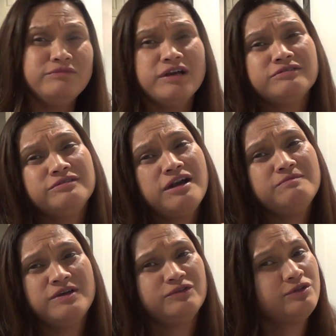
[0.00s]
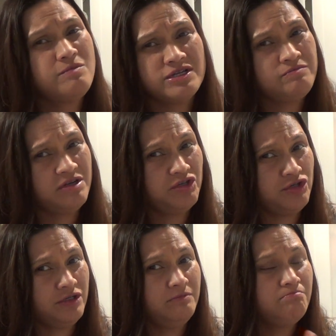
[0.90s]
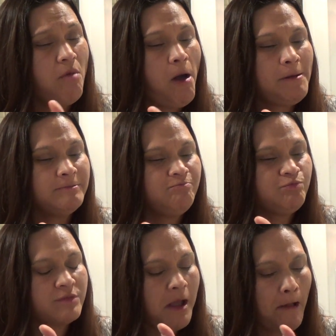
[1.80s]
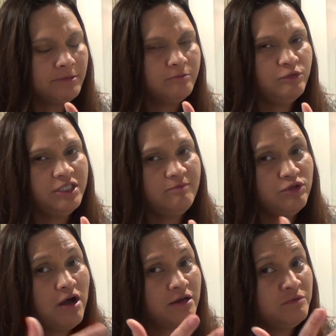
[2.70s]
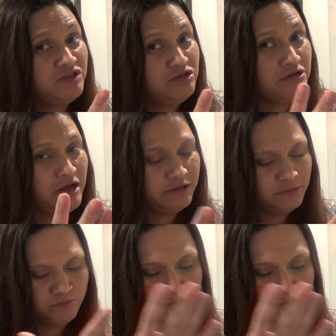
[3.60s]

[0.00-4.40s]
Next time, not so much mustard when I'm talking with you guys.